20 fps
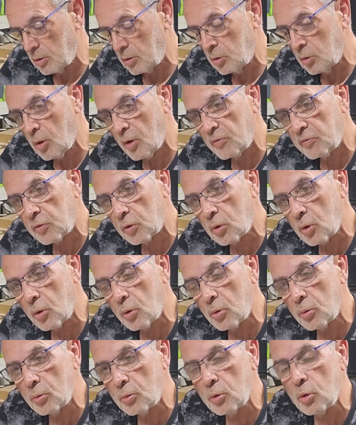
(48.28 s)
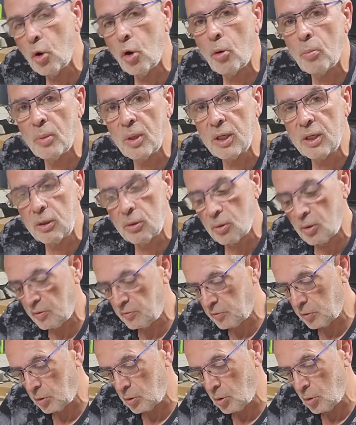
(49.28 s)
you have to go, normally you
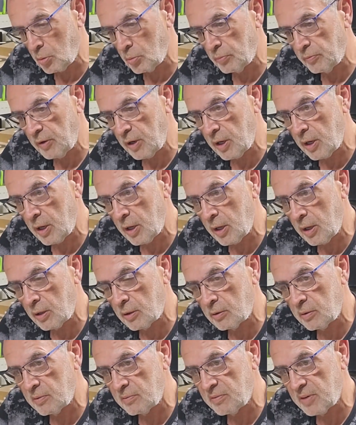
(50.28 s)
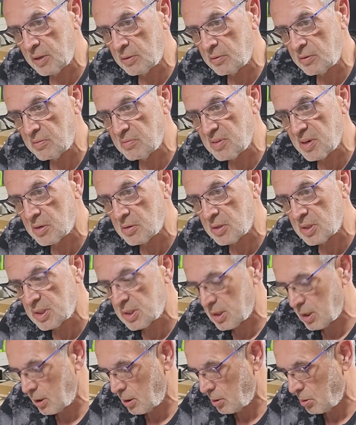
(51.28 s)
have to go very, very, very
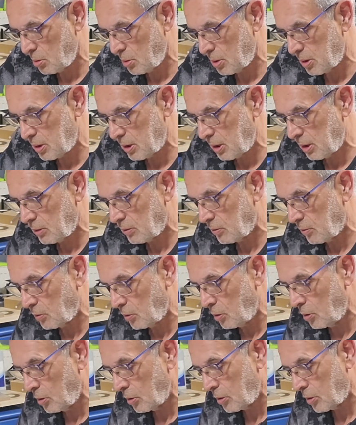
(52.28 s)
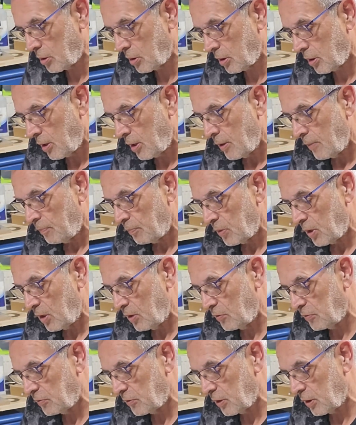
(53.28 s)
slow and have to look
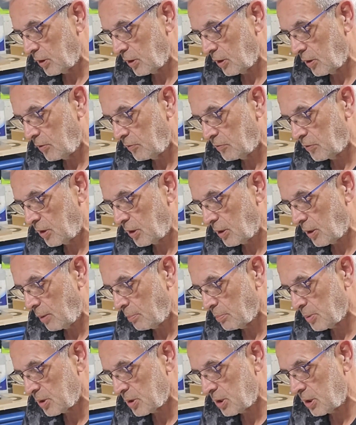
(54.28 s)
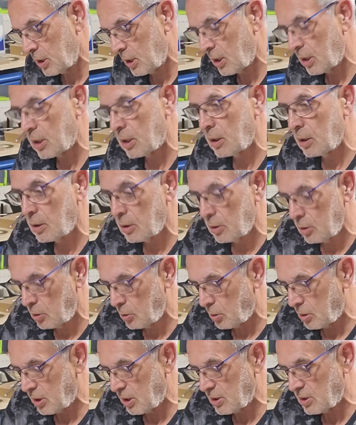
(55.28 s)
if the, if the numbers here,
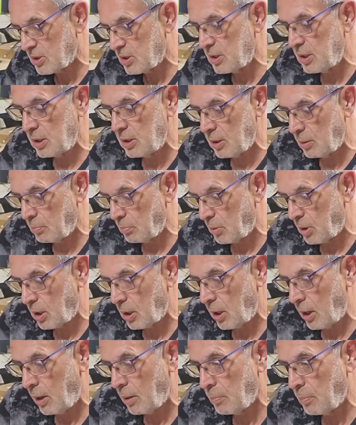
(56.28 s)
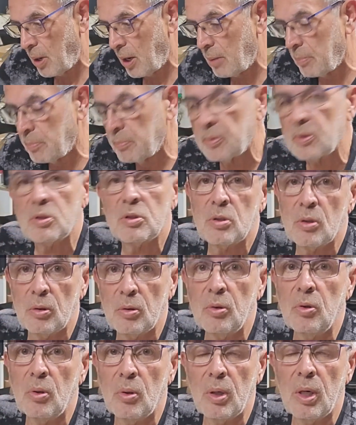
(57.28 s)
you can see them climb up,
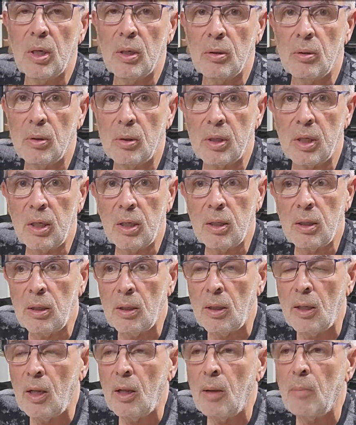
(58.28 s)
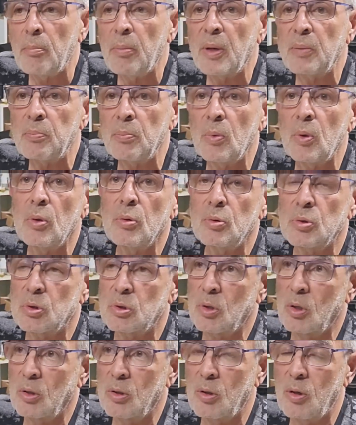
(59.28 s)
so you are okay. But
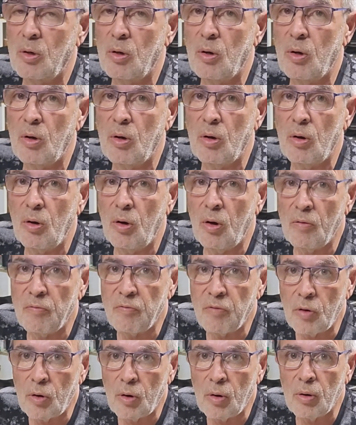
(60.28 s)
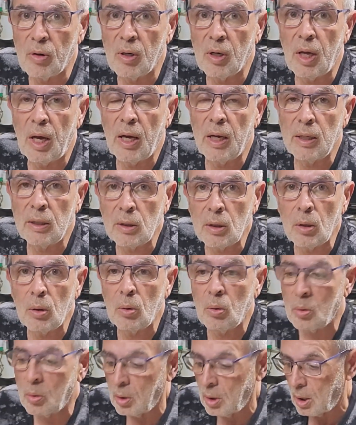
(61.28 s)
most of all, I
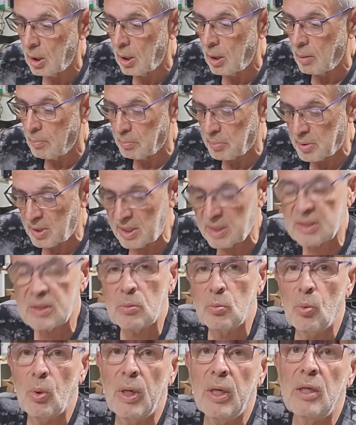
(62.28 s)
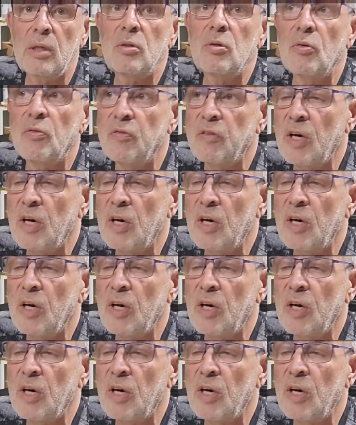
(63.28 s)
know press way too